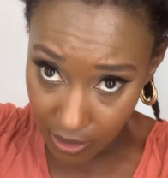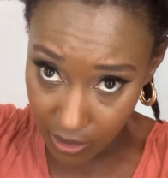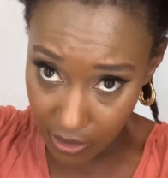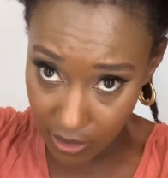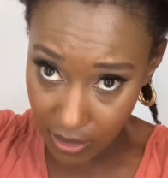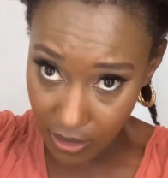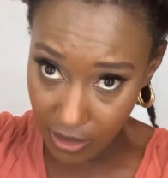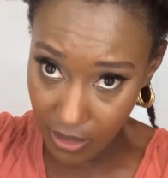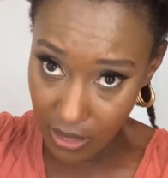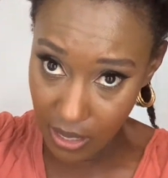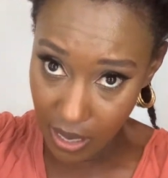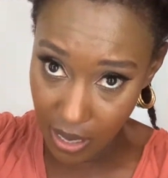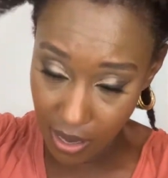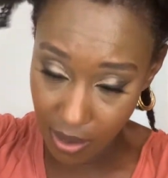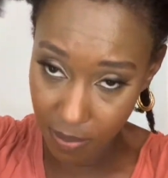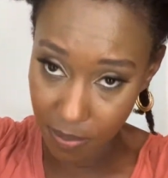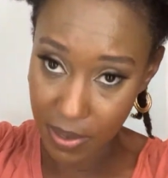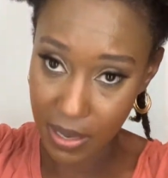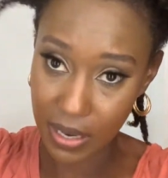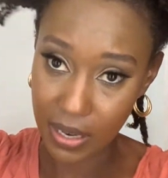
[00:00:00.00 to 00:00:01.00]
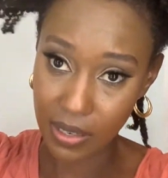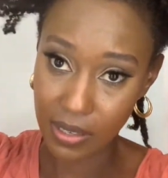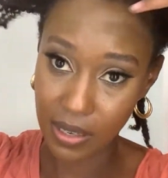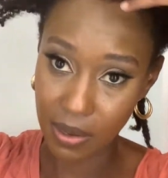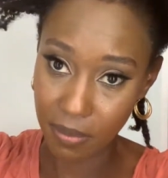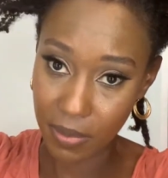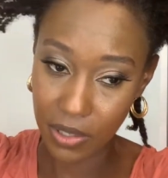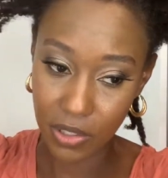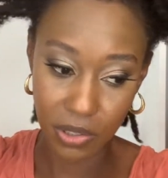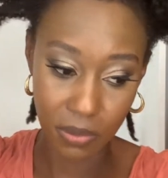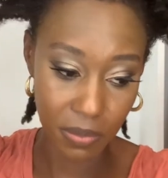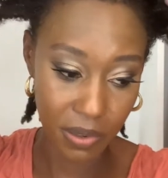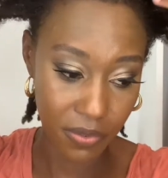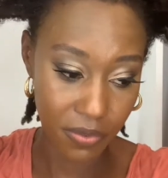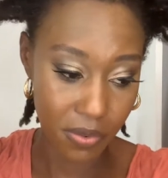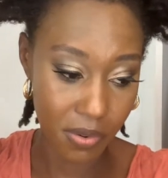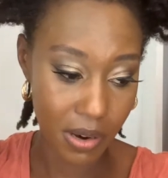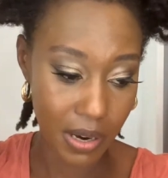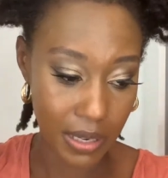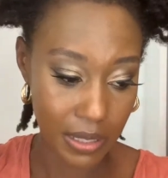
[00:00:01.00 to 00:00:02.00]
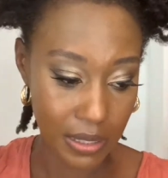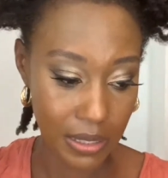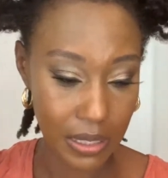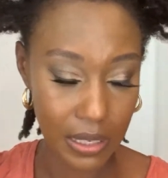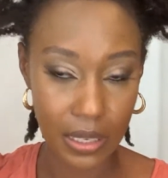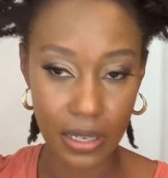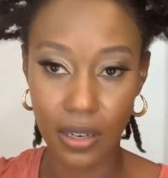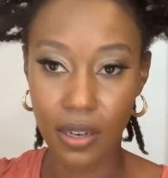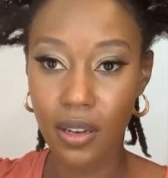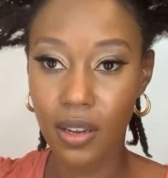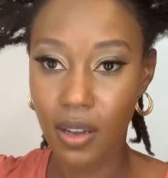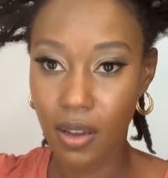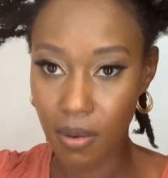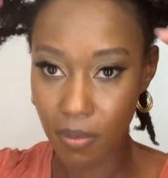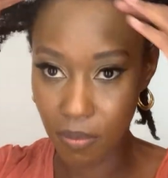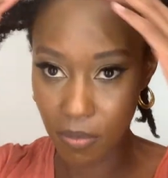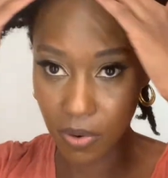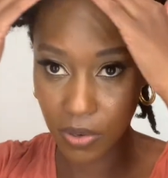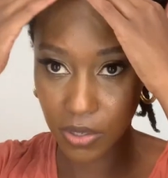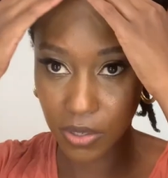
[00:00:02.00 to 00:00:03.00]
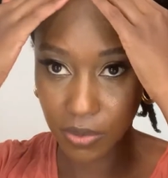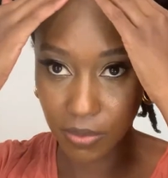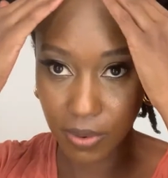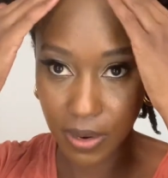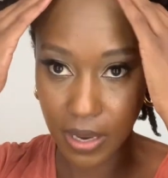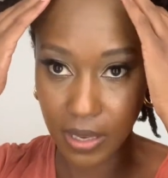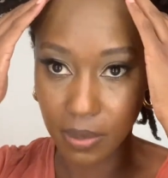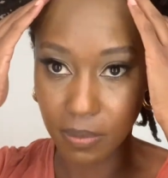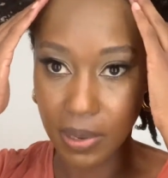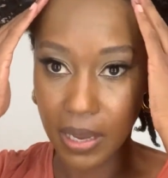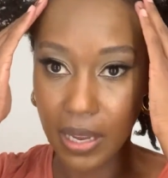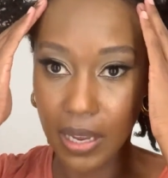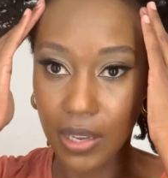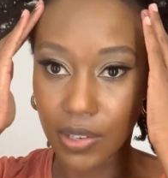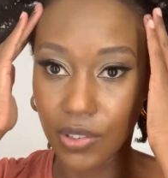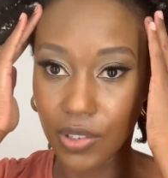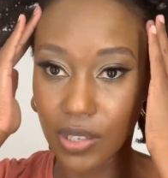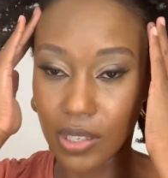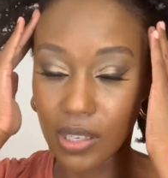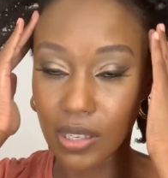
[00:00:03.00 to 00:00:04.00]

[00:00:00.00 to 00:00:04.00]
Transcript: is the top, and as I mentioned before, I did moisturize my edges.